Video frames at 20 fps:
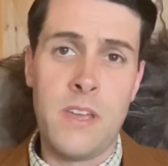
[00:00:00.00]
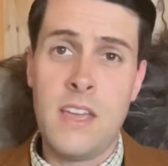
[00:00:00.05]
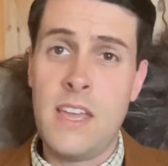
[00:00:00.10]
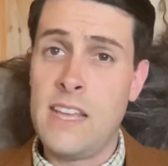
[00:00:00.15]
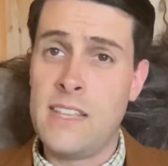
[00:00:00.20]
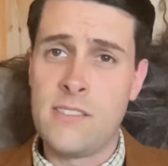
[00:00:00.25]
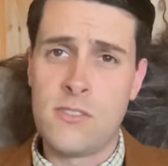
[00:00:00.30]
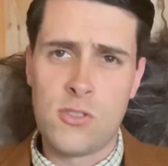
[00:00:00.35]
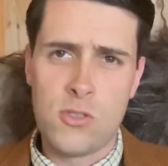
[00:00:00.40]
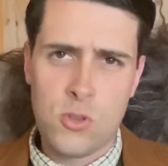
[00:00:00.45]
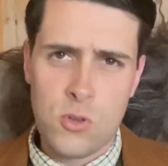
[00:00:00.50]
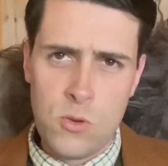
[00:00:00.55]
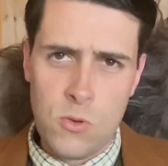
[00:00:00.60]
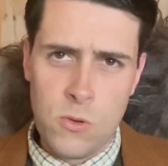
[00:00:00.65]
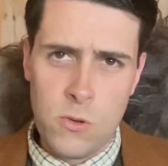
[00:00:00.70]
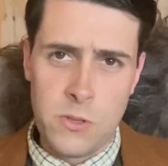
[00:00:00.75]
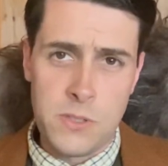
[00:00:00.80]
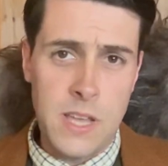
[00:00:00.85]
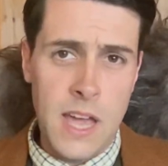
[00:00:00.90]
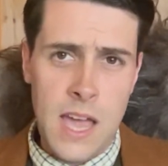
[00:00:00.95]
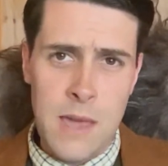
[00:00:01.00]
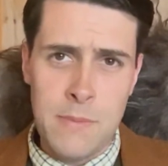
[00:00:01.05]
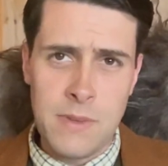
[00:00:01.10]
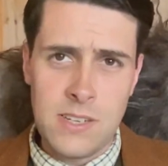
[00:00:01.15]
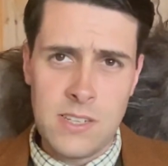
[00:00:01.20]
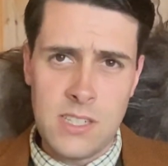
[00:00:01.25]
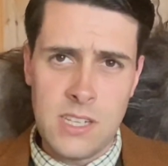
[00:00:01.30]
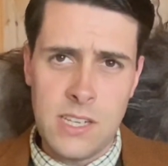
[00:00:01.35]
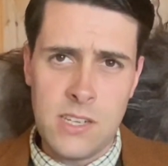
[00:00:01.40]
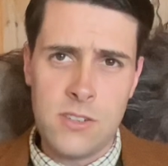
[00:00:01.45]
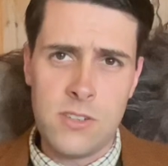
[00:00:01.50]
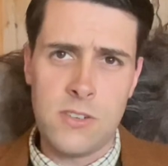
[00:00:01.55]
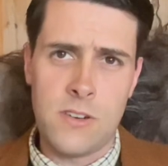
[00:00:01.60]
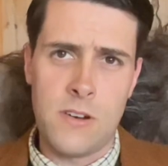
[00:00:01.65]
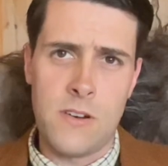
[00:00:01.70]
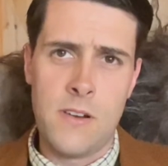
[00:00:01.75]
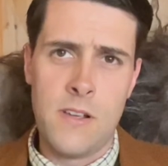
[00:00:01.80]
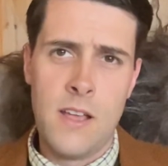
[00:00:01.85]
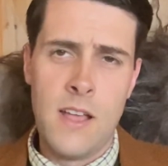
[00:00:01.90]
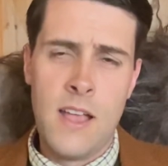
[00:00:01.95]
In schools, I'm a teacher,
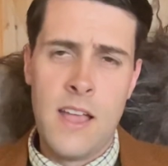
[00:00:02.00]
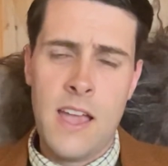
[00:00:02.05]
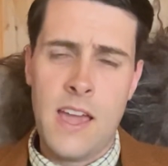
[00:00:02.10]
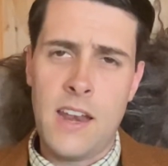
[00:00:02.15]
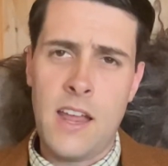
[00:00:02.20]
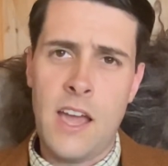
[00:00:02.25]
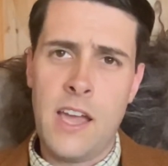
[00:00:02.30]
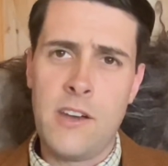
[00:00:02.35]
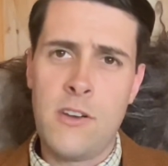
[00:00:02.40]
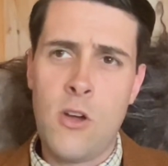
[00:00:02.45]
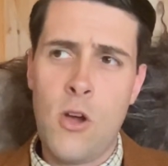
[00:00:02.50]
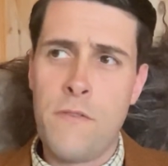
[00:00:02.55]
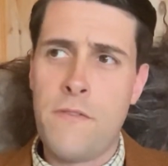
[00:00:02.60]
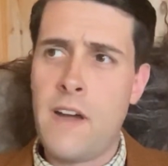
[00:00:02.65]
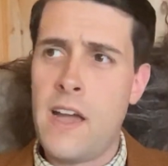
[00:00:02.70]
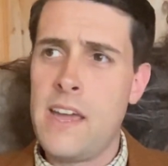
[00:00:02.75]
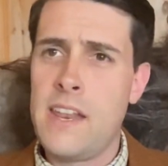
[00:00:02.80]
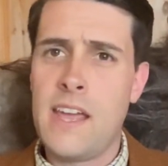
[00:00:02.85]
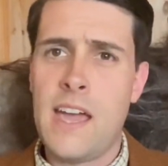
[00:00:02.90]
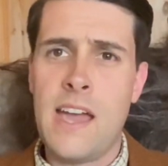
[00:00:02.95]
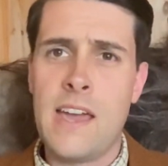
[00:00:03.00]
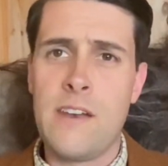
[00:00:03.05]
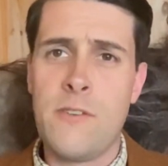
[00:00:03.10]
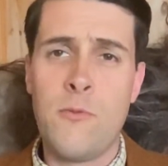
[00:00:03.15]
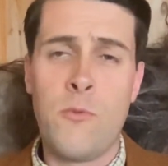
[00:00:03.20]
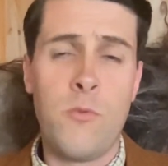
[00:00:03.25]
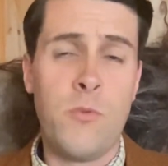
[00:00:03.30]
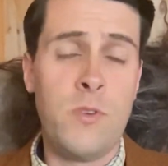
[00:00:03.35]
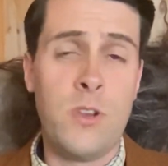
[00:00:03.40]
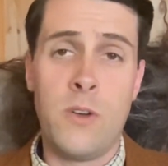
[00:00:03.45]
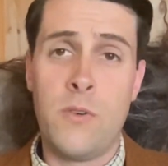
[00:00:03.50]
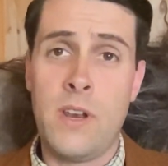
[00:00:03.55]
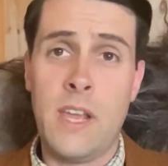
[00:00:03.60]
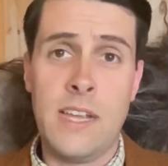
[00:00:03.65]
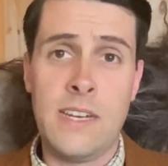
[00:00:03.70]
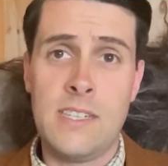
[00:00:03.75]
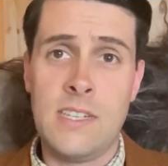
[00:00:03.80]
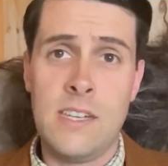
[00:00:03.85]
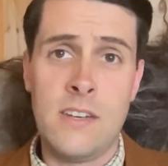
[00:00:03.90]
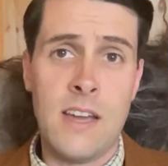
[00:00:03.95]
and I know if I had an
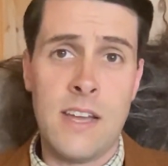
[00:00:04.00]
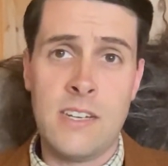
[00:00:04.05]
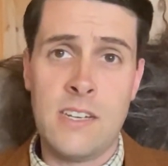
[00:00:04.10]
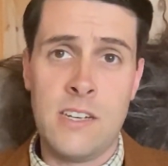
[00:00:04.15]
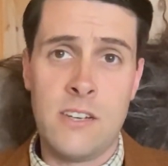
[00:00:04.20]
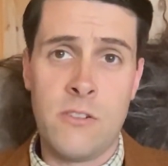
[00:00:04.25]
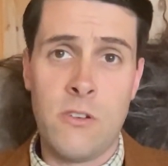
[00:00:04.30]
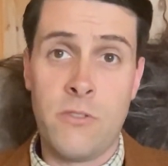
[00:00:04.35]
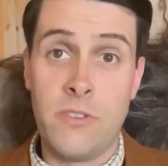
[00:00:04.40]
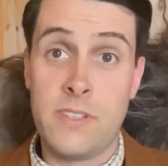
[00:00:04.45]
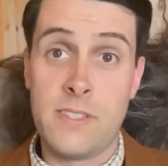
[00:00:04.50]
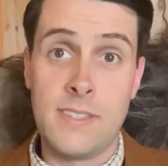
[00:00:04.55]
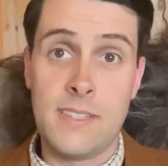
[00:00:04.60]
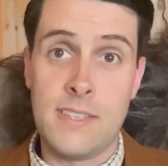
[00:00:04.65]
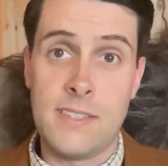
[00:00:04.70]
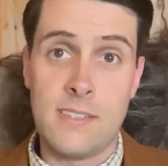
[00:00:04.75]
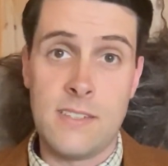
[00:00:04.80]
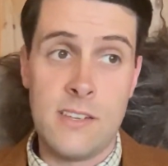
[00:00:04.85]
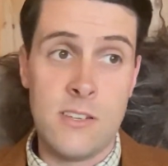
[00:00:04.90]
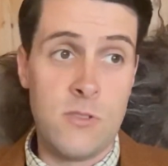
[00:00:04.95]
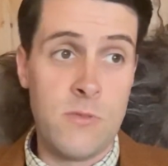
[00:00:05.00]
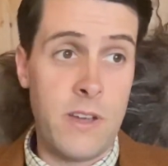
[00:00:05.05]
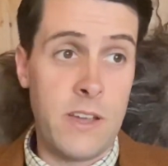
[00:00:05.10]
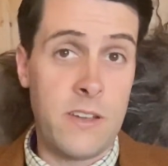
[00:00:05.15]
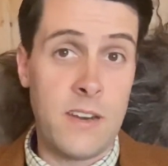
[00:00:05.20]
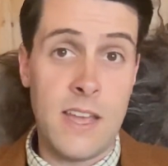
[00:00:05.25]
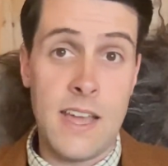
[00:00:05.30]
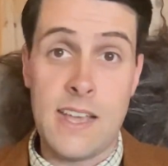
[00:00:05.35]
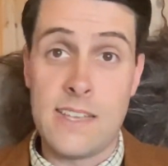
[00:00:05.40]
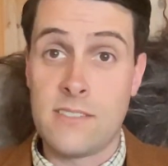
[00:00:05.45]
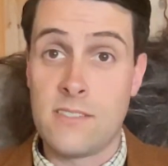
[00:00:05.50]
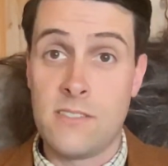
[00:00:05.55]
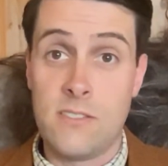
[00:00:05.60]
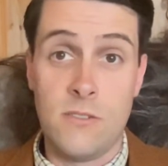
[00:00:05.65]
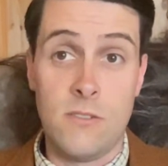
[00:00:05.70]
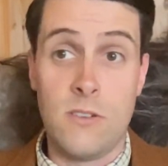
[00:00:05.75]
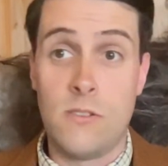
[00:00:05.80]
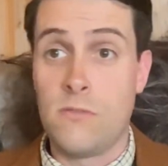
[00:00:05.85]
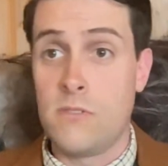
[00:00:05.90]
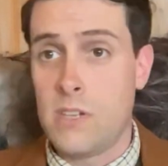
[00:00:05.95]
18, 19-year-old assistant who I could ask
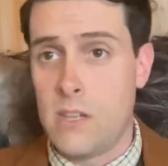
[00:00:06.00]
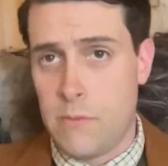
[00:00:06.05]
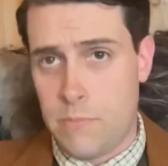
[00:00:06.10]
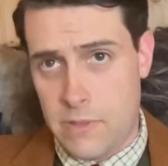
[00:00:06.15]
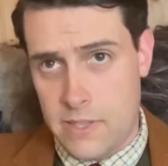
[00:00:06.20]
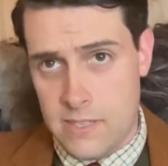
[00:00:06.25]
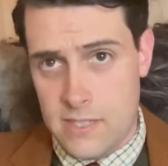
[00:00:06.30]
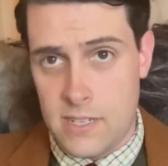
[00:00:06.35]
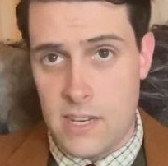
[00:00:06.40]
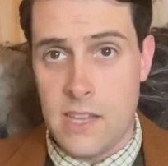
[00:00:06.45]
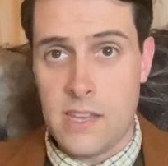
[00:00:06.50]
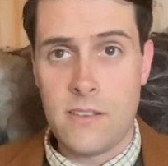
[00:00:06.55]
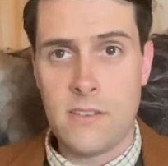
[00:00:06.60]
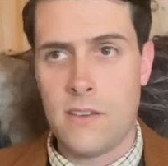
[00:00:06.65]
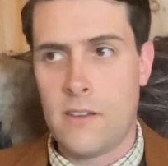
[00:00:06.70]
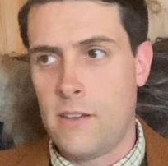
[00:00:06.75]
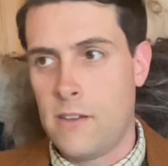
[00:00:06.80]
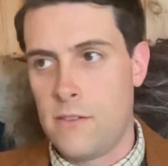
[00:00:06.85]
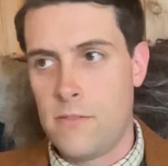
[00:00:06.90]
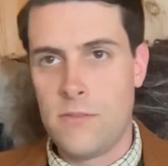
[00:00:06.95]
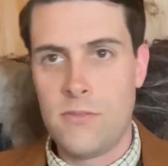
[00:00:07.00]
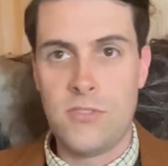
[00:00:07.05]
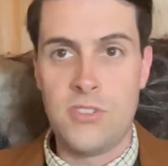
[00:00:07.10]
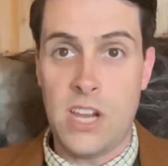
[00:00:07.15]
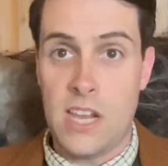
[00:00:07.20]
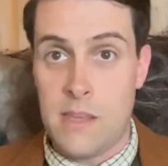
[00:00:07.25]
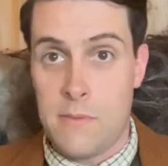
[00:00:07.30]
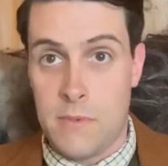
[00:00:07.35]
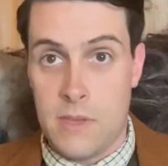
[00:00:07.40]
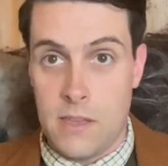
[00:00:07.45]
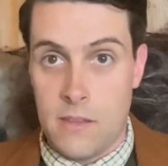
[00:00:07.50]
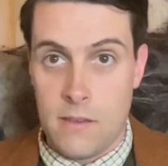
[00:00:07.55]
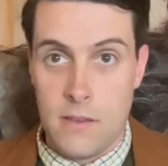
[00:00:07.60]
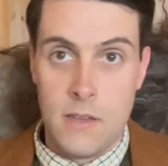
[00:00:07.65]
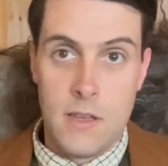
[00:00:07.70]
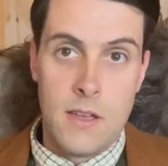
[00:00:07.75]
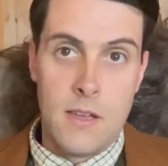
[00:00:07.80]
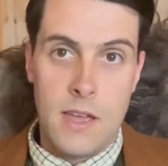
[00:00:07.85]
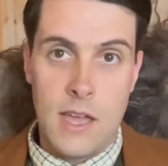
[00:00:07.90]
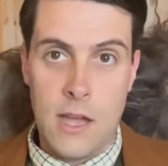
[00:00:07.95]
to, please take Jamie
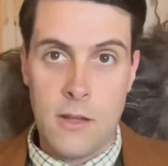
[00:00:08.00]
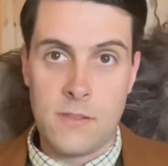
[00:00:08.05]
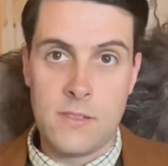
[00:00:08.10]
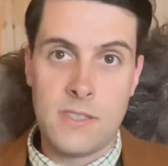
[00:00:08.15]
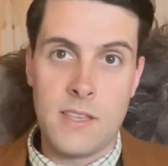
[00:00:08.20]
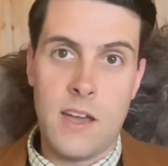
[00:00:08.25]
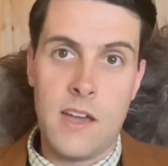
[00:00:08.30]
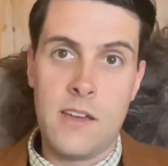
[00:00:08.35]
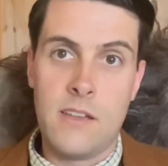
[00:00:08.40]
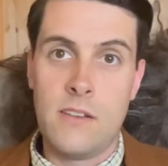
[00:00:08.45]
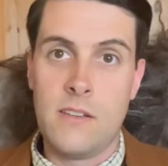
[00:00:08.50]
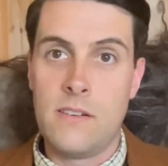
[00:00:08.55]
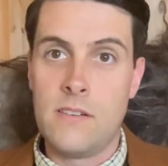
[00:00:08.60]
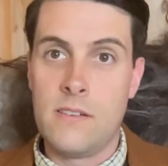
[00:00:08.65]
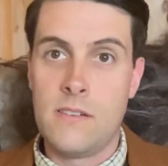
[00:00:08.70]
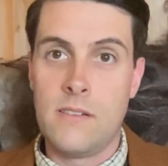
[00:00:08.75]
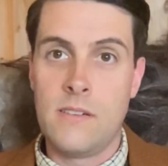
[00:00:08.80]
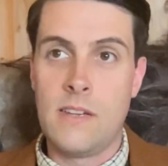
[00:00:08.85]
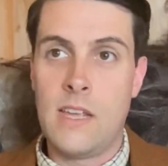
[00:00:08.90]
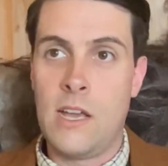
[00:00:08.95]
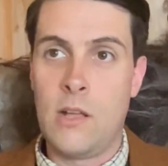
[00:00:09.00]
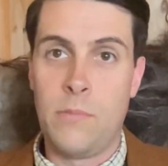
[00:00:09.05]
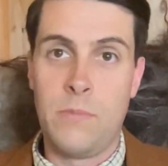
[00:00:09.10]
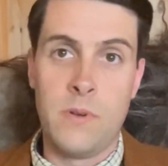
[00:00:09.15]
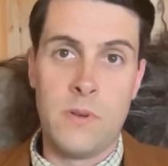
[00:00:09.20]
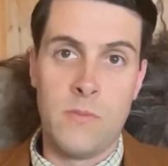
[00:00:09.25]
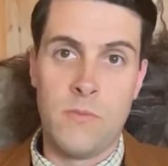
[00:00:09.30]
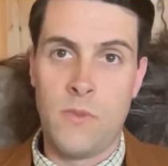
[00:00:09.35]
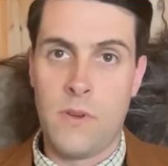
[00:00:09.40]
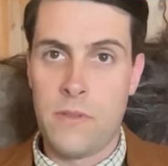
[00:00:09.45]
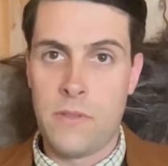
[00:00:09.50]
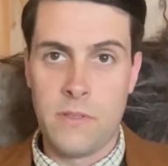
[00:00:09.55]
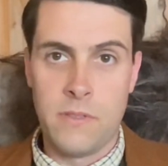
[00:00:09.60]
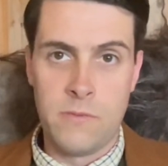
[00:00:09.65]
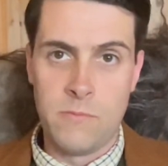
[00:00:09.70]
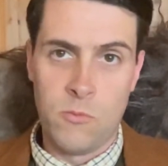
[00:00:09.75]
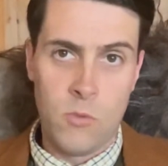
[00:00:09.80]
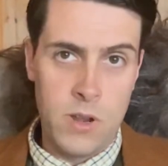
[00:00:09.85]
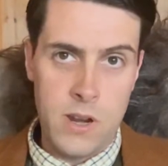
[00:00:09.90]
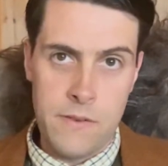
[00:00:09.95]
outside and help him with
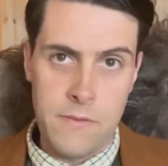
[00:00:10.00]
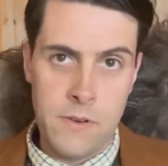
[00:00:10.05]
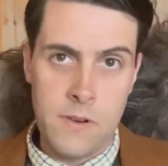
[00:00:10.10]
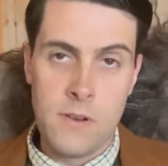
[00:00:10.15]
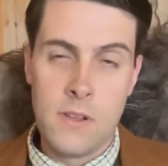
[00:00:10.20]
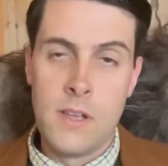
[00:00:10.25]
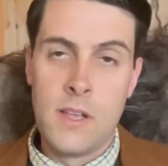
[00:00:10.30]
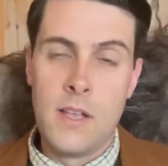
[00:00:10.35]
whatever,